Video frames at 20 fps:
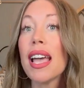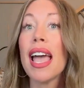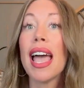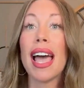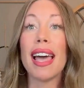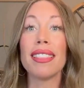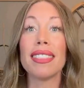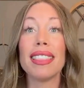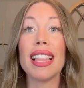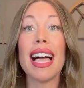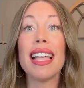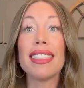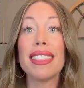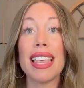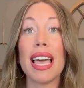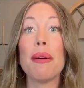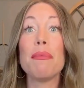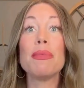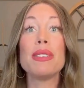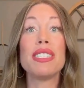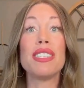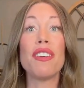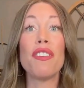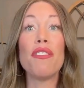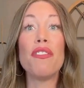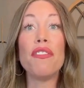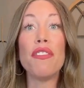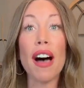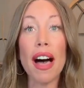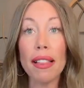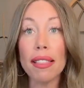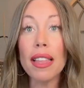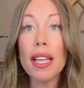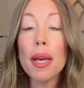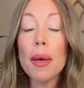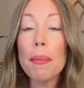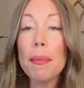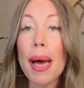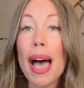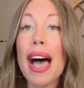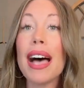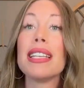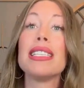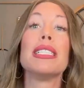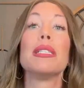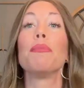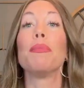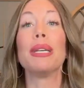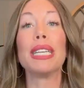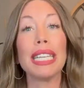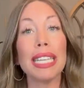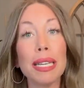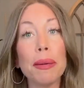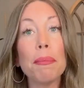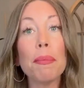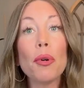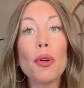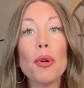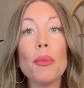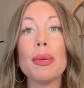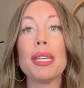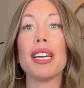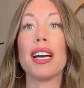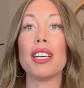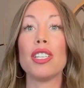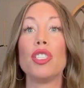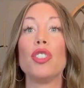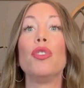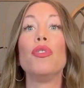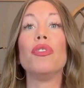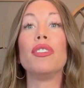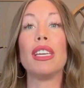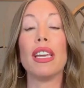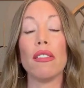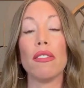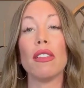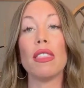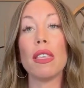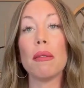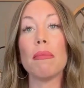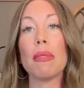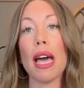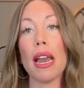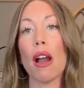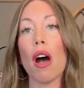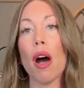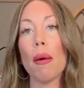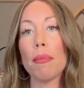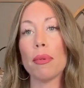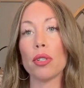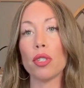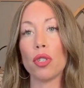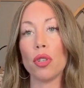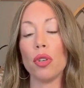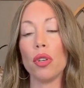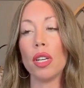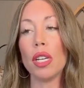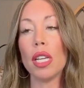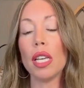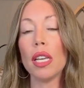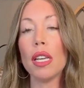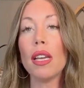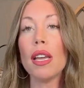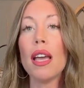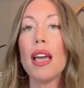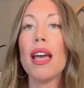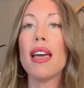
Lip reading: and let them develop as people because you've given them that opportunity,